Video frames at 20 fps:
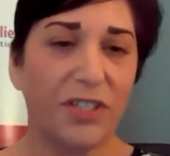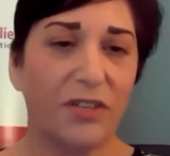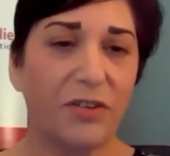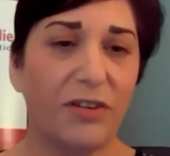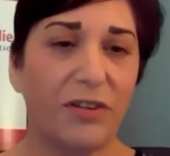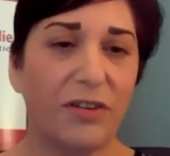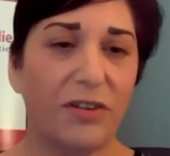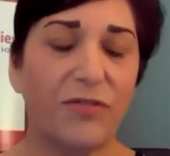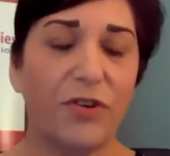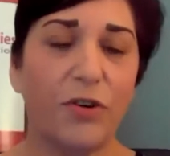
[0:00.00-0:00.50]

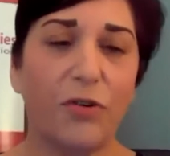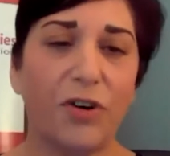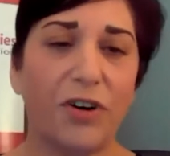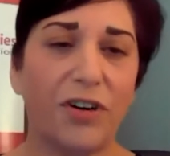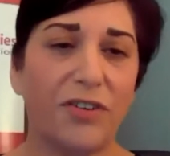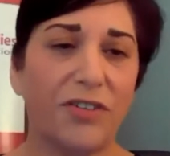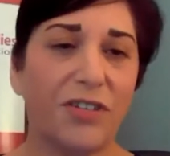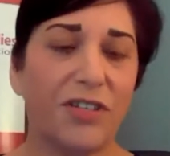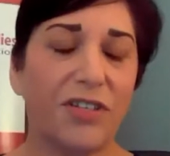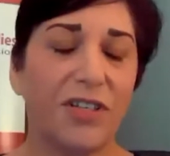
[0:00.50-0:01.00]
So of
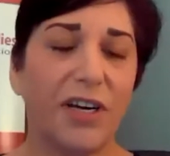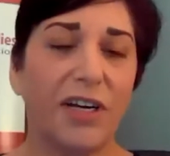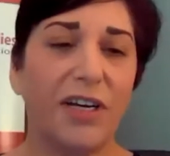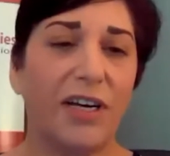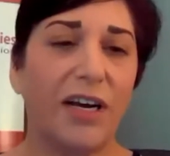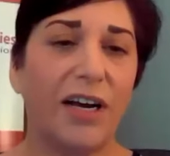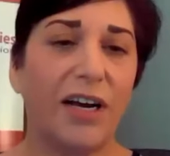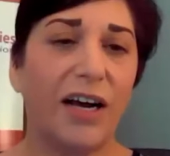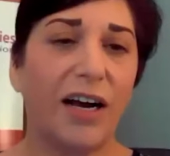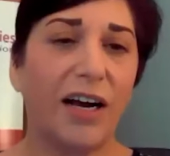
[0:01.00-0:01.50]
course,
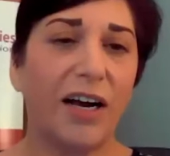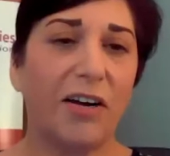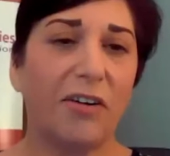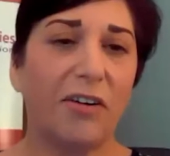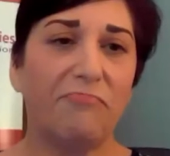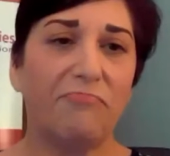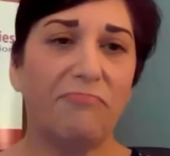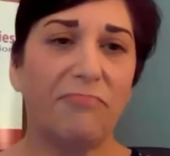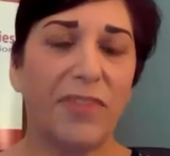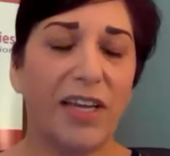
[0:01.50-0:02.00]

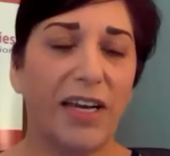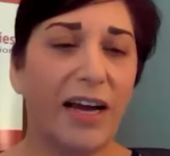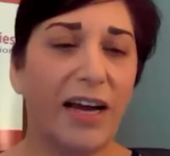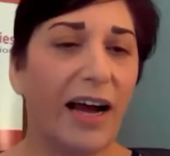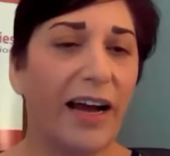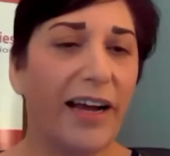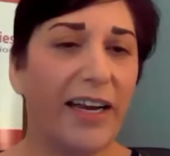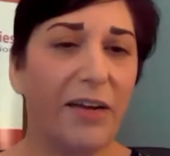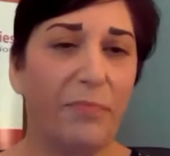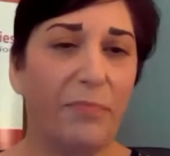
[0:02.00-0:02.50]
the
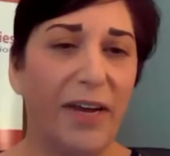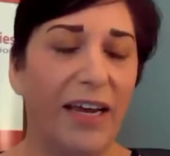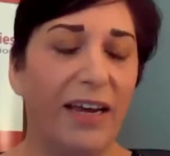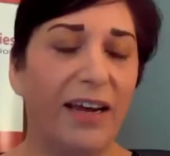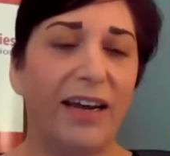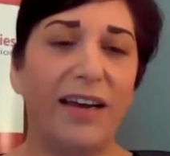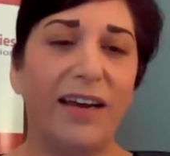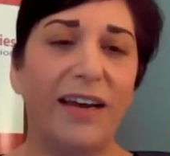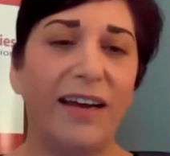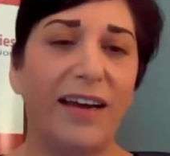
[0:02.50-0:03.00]

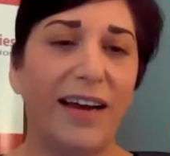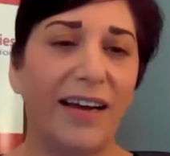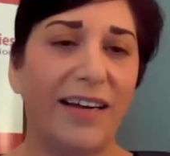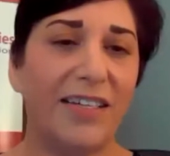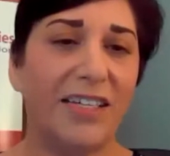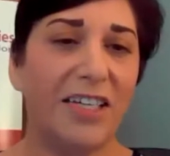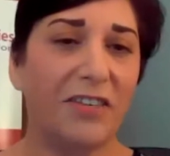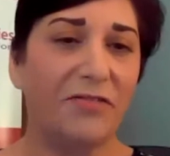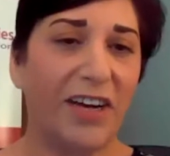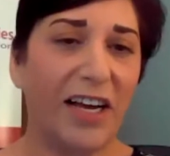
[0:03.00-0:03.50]
IEP
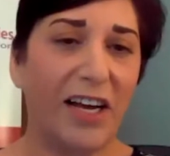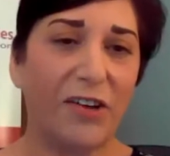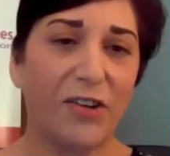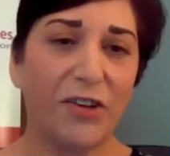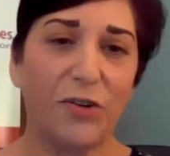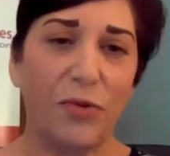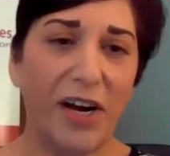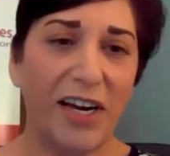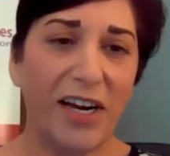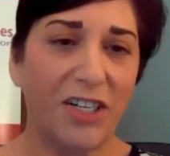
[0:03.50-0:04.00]
and
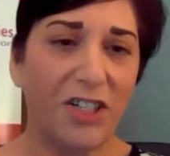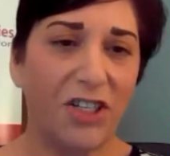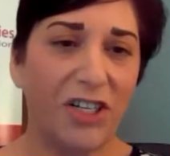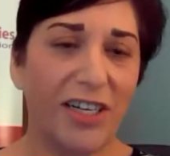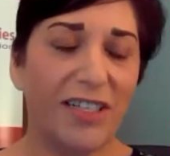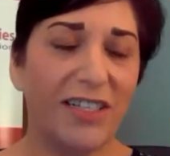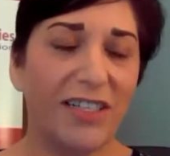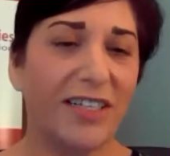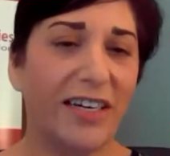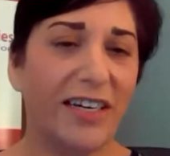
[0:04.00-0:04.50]

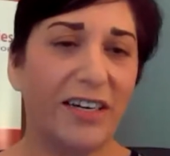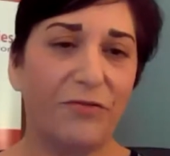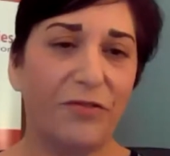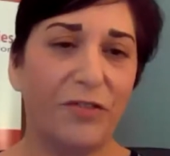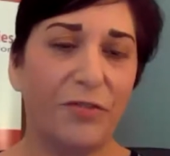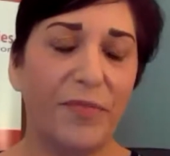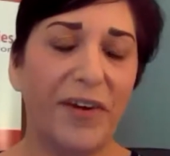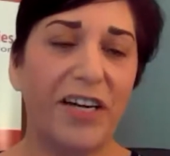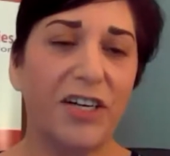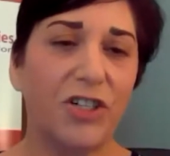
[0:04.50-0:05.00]
evaluations and
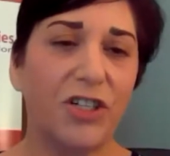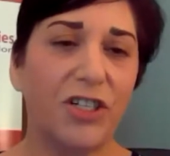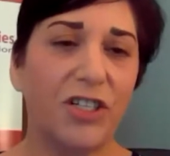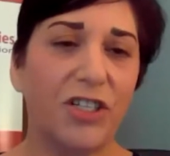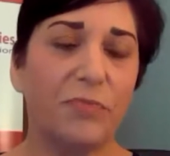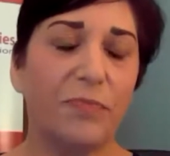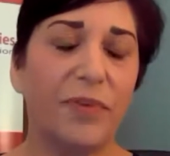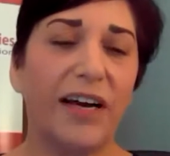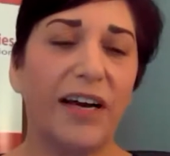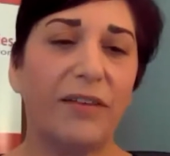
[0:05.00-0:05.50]

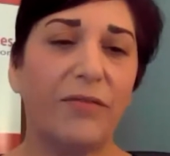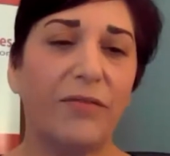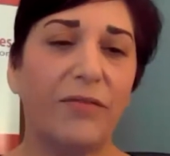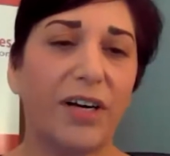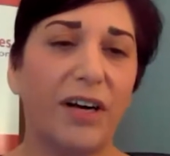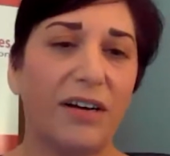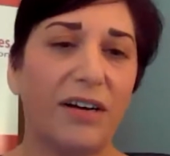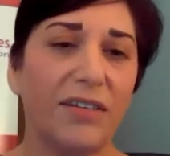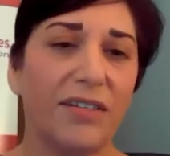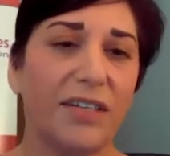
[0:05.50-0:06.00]
informations, but I would
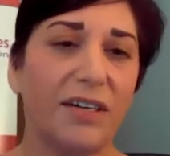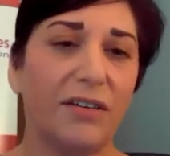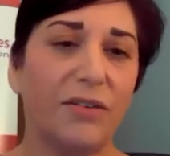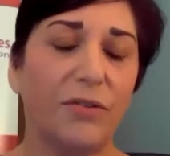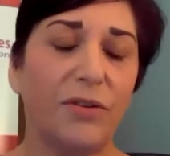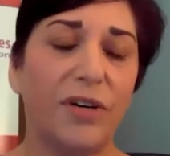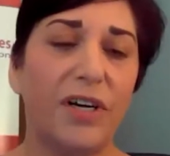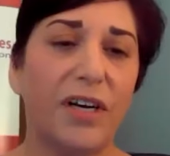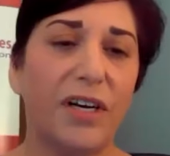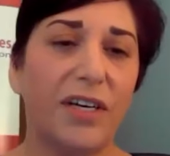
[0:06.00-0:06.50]
also